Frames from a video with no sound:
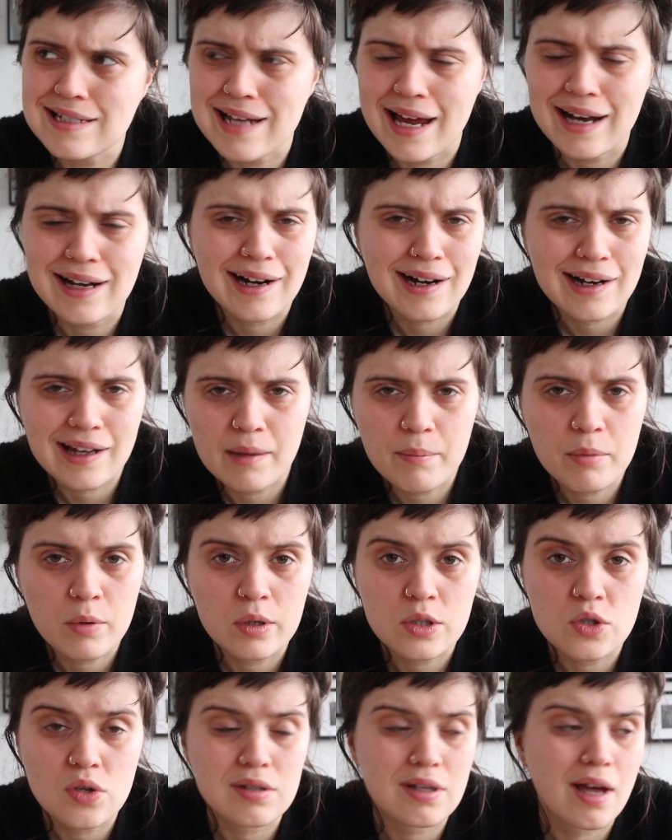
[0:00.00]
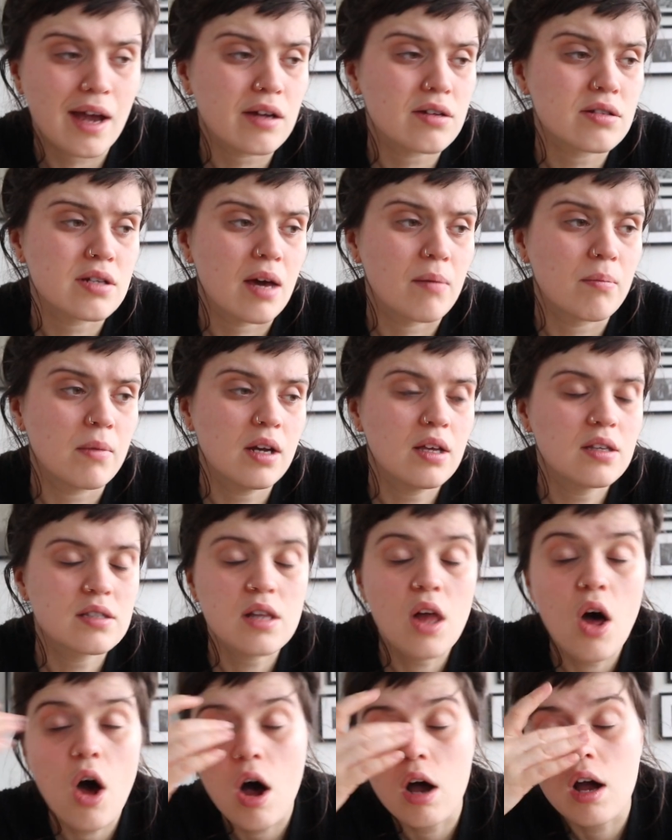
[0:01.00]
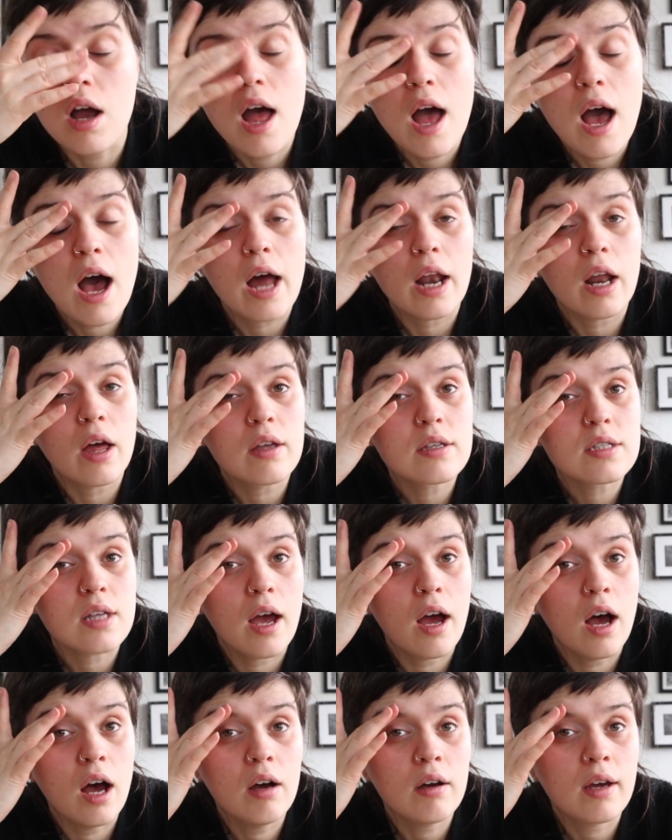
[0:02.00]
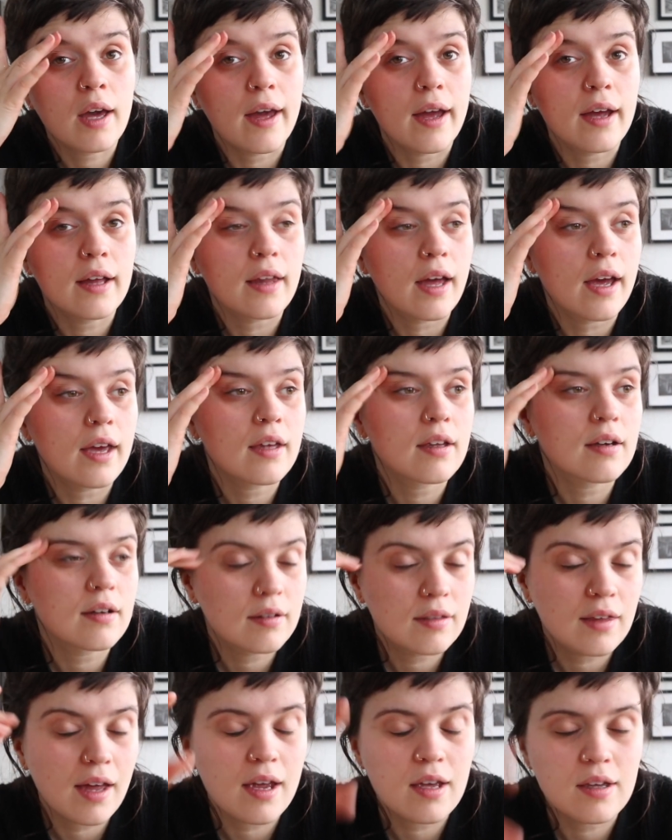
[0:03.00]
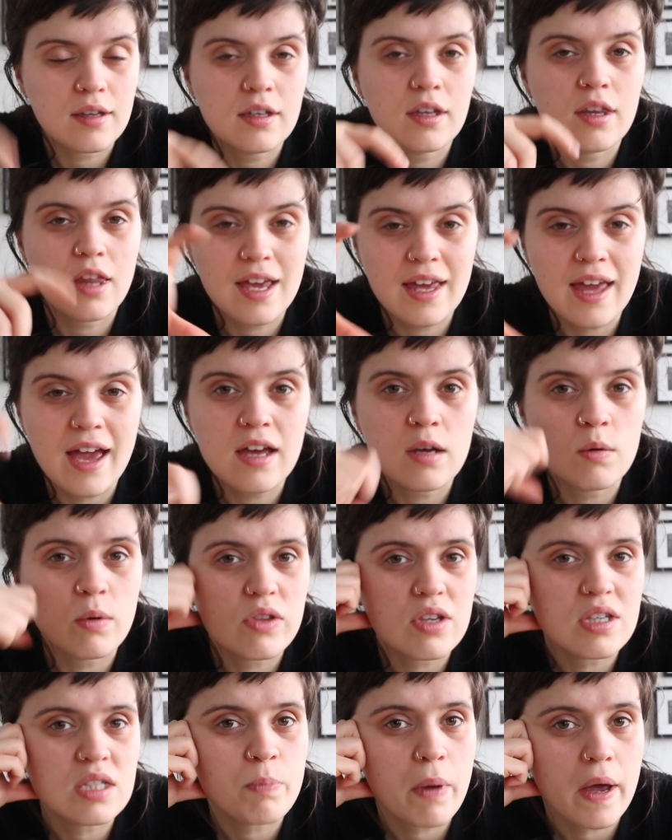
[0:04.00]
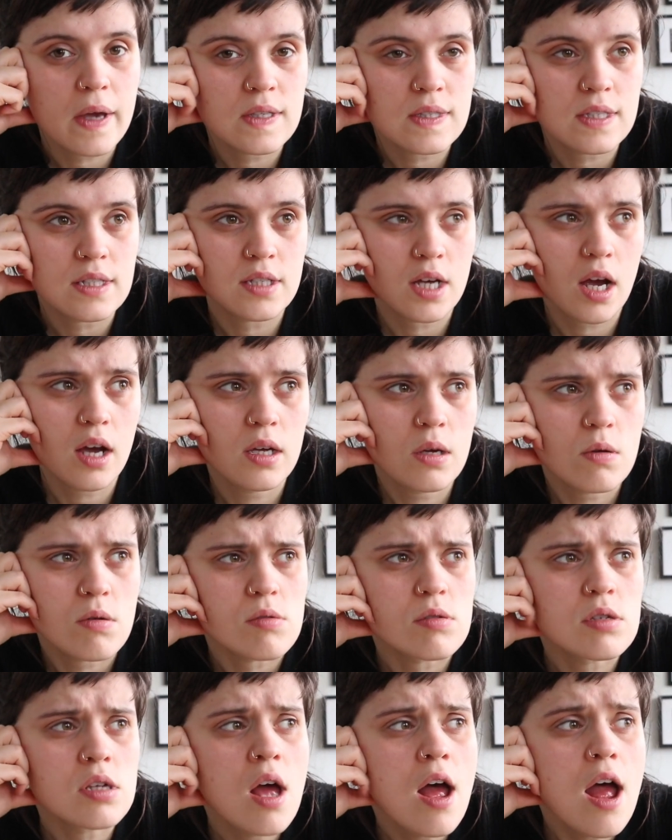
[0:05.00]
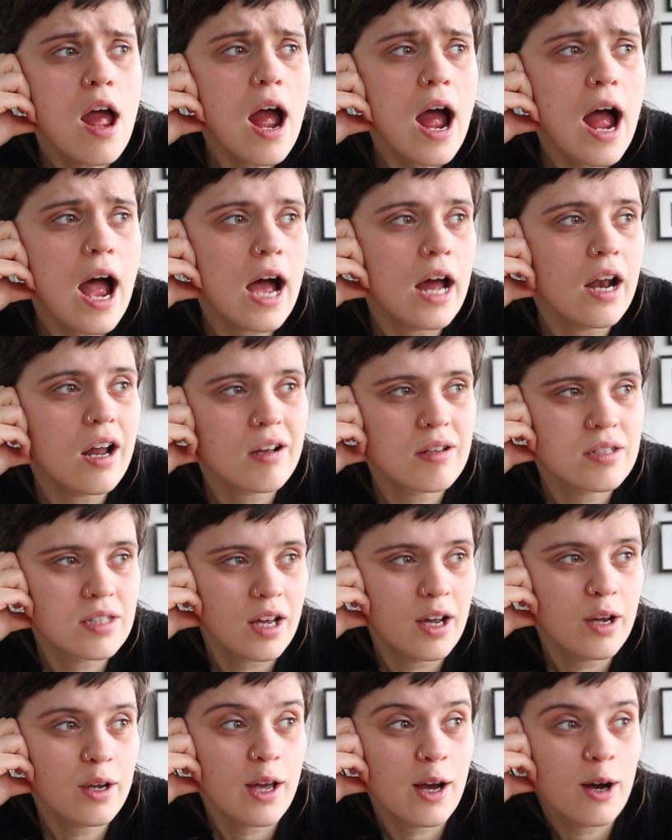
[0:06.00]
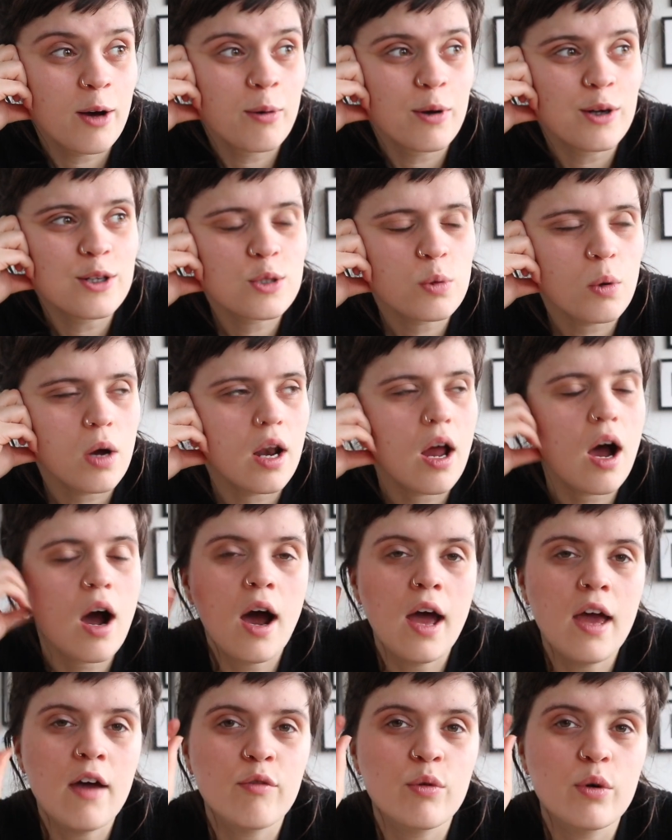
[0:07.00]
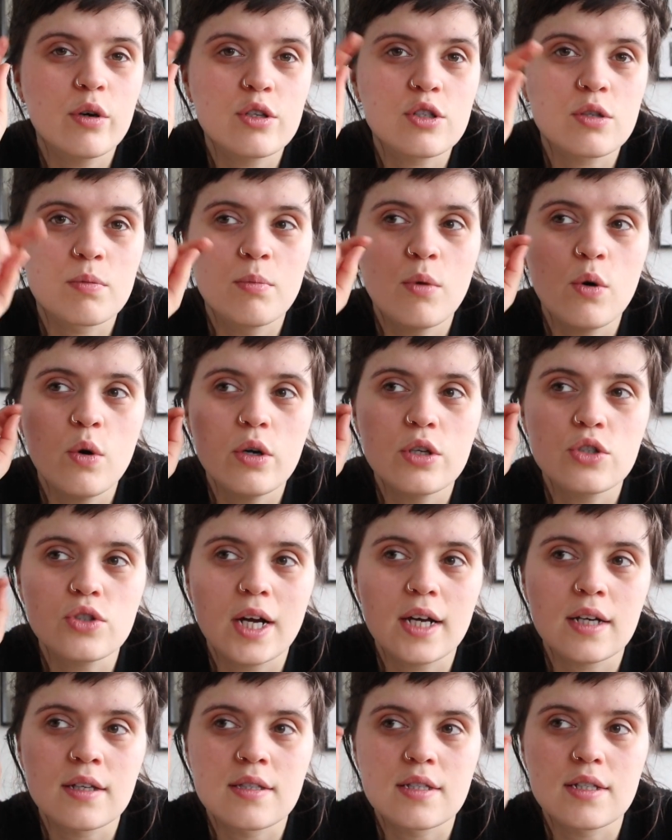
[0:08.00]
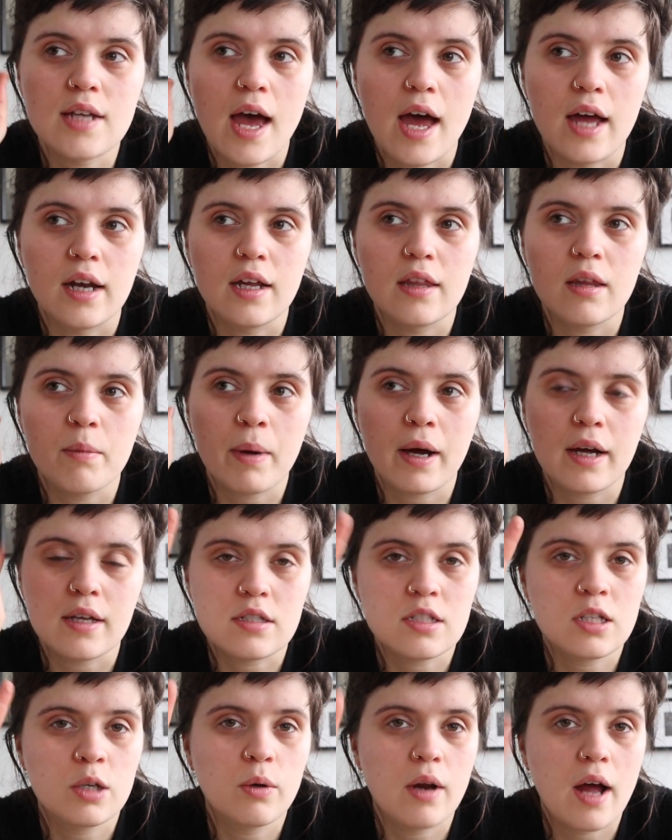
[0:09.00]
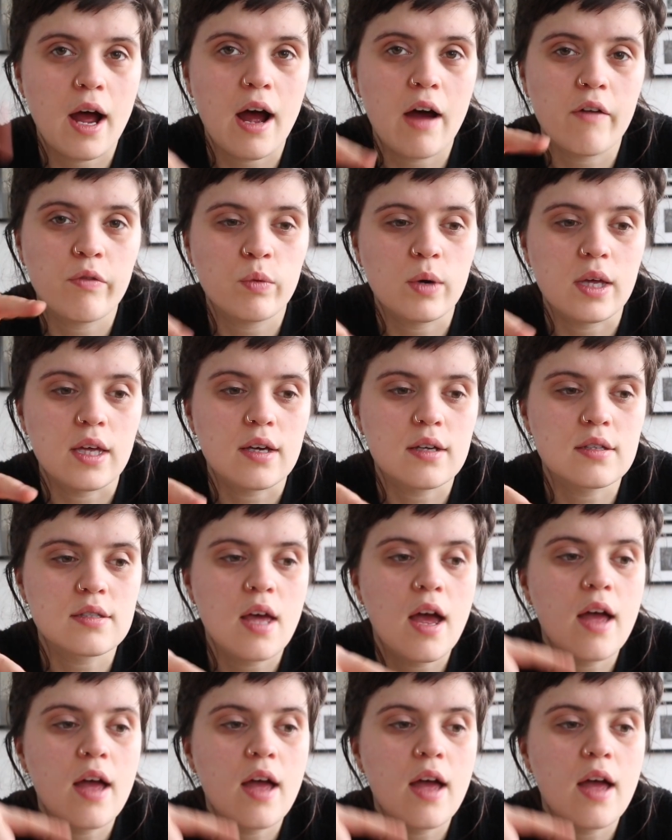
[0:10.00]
Den clip, which was like 10 minutes long. And I was like, okay, like they get you with the spicy titles. And I was like, okay, I'll watch one. I have watched more Dragon's Den in the past 2.5 weeks